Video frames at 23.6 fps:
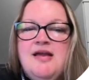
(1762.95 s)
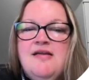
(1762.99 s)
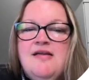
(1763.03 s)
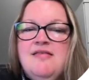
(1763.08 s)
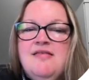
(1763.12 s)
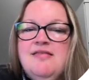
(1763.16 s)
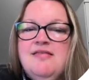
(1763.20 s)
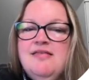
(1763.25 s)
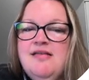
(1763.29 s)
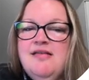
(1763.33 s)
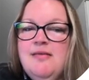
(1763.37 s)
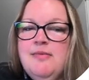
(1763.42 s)

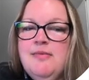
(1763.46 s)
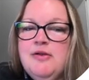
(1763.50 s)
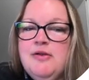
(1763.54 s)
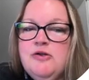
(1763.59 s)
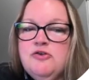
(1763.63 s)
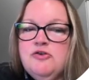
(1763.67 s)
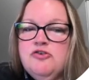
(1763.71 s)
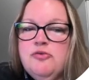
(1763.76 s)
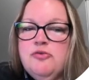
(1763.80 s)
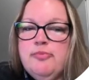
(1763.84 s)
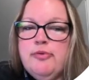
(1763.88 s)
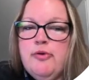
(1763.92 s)

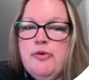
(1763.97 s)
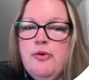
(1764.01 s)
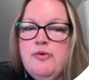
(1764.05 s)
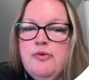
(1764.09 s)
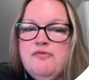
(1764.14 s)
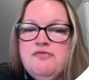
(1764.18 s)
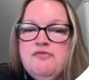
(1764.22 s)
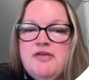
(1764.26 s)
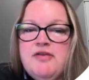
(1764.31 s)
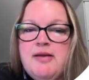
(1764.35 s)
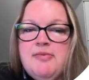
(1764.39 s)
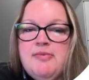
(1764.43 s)
Similar to
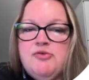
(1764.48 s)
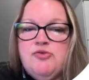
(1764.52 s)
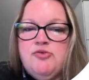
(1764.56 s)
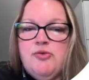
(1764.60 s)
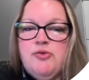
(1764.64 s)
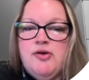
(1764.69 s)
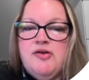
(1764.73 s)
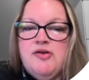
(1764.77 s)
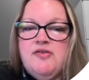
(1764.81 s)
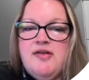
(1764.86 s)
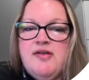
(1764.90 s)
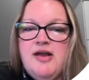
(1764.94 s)

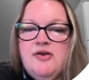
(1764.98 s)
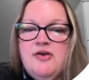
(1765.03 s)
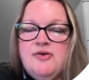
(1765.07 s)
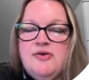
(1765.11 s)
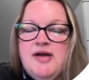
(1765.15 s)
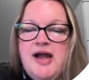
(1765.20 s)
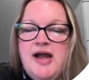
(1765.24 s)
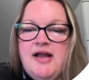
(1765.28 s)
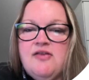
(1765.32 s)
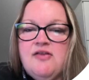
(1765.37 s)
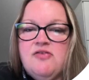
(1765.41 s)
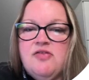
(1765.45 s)
pro-inflammatory
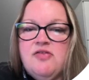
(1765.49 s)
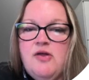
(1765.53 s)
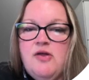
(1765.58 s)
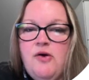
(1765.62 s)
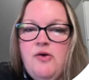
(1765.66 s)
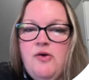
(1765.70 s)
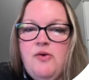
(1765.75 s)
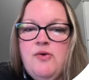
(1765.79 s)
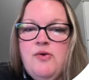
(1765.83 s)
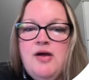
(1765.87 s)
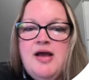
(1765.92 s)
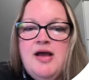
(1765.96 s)
cytokines,
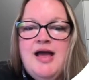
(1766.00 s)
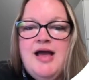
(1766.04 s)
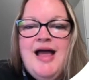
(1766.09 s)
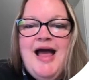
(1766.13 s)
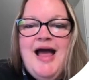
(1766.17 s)
though,